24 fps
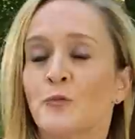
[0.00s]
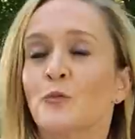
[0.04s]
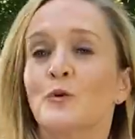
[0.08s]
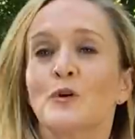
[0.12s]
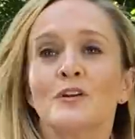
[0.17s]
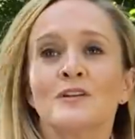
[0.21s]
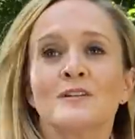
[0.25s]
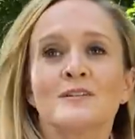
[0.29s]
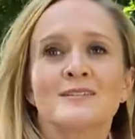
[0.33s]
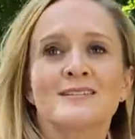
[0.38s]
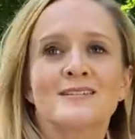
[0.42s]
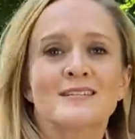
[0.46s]
The
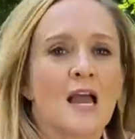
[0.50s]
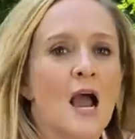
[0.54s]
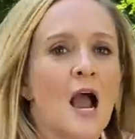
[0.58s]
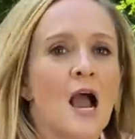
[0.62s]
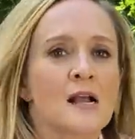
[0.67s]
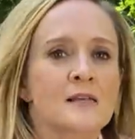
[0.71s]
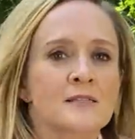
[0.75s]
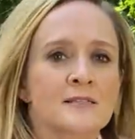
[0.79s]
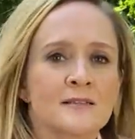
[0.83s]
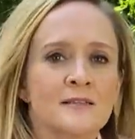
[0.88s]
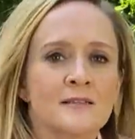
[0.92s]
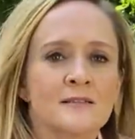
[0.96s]
word
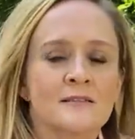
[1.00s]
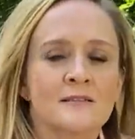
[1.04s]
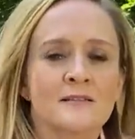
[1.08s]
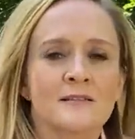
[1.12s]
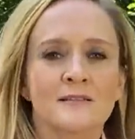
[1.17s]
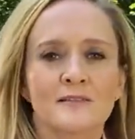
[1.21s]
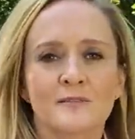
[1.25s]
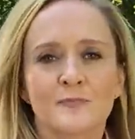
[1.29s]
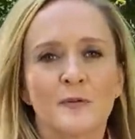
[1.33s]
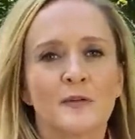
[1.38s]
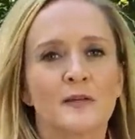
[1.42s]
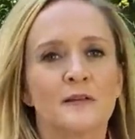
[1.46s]
toxins
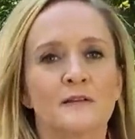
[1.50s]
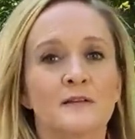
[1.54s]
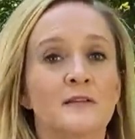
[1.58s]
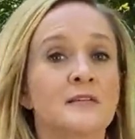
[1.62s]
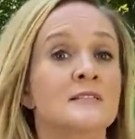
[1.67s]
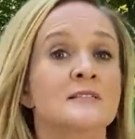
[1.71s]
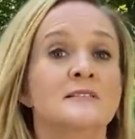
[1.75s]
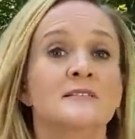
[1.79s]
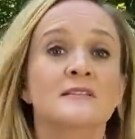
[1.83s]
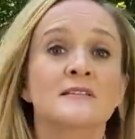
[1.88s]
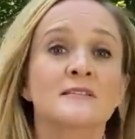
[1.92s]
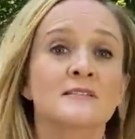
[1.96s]
has been
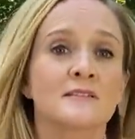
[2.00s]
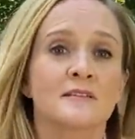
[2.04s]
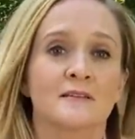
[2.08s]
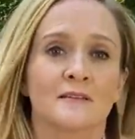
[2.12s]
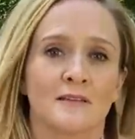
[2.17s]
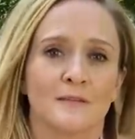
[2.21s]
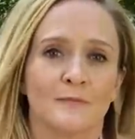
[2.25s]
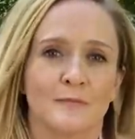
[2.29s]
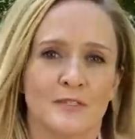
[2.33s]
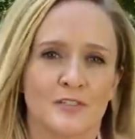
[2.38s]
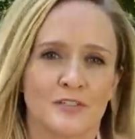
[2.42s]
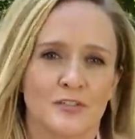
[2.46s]

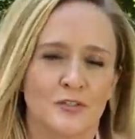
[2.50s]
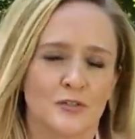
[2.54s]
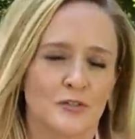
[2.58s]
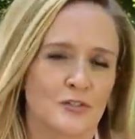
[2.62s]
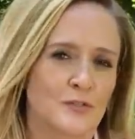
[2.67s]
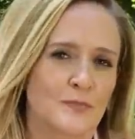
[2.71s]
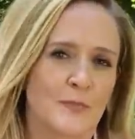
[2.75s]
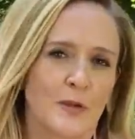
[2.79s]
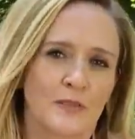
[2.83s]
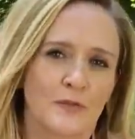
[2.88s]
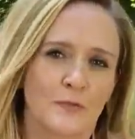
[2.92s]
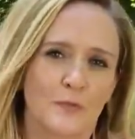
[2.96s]
consistently
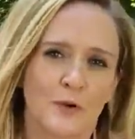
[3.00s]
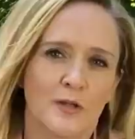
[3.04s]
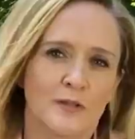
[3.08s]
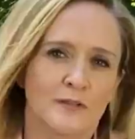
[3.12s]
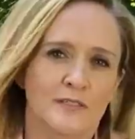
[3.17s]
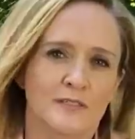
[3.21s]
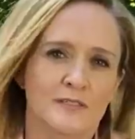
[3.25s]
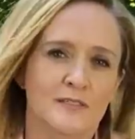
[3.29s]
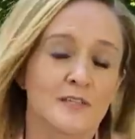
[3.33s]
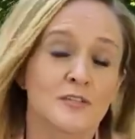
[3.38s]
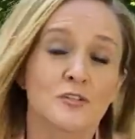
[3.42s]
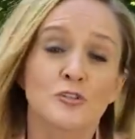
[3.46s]
misused by the
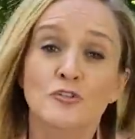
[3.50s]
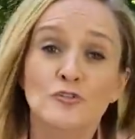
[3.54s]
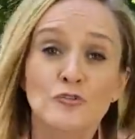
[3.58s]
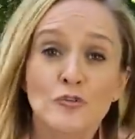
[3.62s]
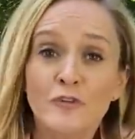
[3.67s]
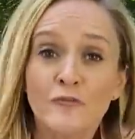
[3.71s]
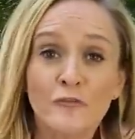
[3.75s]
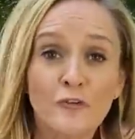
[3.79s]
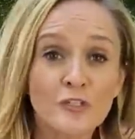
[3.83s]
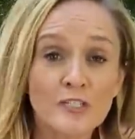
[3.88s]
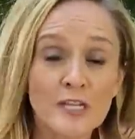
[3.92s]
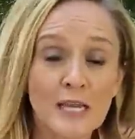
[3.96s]
wellness
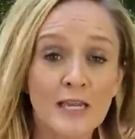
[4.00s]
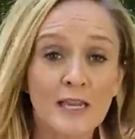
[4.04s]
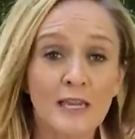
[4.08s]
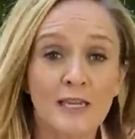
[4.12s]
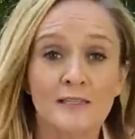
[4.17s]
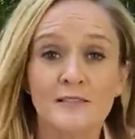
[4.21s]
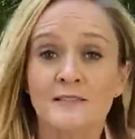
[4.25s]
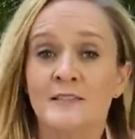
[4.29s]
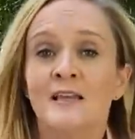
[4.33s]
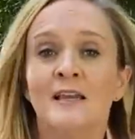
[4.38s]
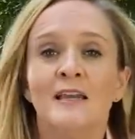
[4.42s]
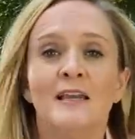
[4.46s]
industry for
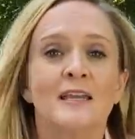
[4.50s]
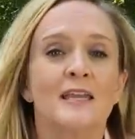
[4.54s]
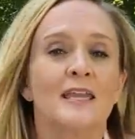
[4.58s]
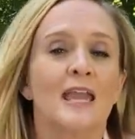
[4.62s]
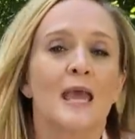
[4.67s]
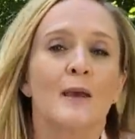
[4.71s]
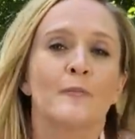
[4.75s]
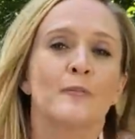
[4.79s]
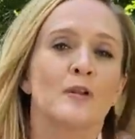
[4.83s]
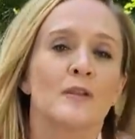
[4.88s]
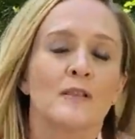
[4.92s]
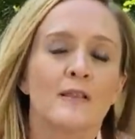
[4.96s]
decades,
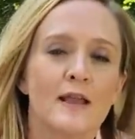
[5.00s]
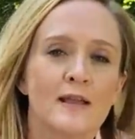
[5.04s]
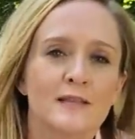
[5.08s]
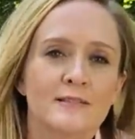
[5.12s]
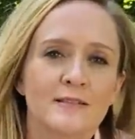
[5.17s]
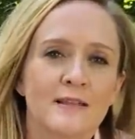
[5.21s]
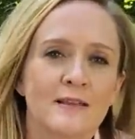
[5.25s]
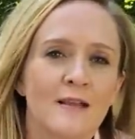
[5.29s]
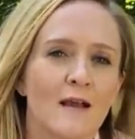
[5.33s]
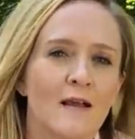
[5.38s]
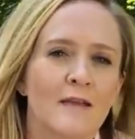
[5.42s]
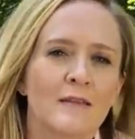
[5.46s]

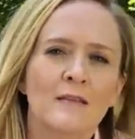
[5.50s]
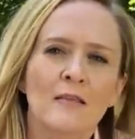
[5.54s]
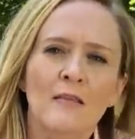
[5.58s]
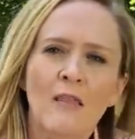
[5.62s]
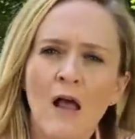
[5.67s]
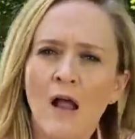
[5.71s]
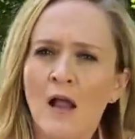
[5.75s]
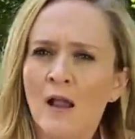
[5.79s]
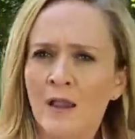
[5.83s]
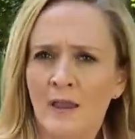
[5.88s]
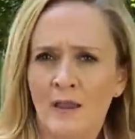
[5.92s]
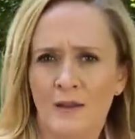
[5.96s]
capitalizing on
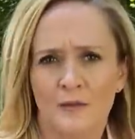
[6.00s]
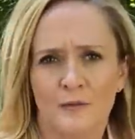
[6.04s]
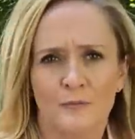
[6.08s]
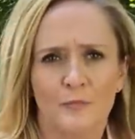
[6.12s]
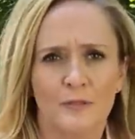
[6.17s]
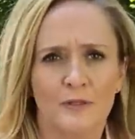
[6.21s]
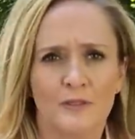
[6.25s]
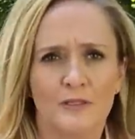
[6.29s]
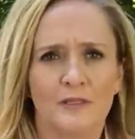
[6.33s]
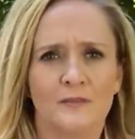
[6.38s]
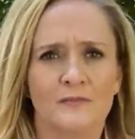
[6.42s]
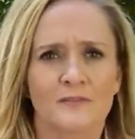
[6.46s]
long held
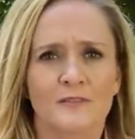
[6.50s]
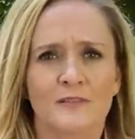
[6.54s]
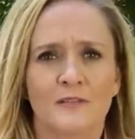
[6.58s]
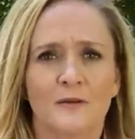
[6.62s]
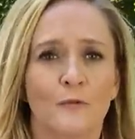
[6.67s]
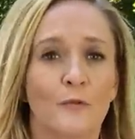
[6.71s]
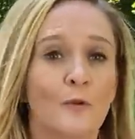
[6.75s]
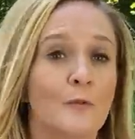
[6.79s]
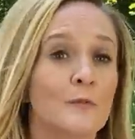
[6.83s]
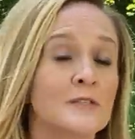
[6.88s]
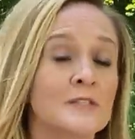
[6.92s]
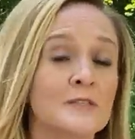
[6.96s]
beliefs
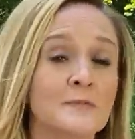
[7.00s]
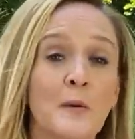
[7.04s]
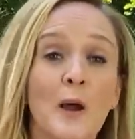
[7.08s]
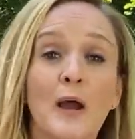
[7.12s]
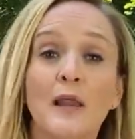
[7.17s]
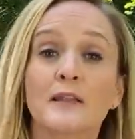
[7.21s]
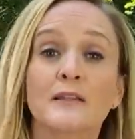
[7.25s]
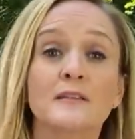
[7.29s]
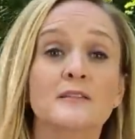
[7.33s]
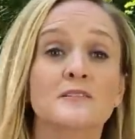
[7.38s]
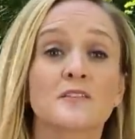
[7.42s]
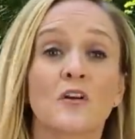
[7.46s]
that women's
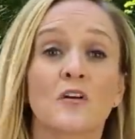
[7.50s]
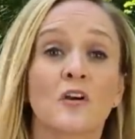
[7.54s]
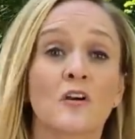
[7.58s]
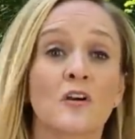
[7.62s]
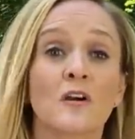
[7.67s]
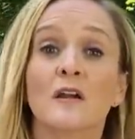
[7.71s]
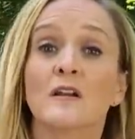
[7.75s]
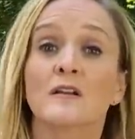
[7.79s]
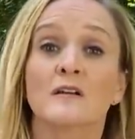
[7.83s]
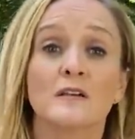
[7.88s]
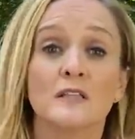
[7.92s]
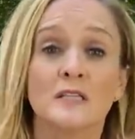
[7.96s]
bodies are
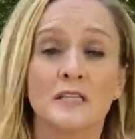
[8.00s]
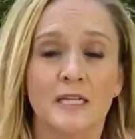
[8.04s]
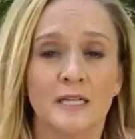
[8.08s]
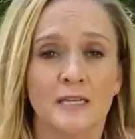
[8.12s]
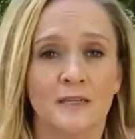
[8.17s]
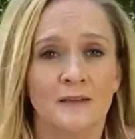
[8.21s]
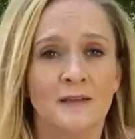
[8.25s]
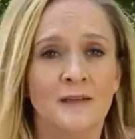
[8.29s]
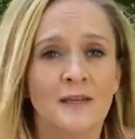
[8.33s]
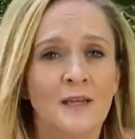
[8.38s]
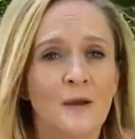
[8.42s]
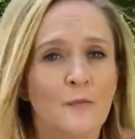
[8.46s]
unclean.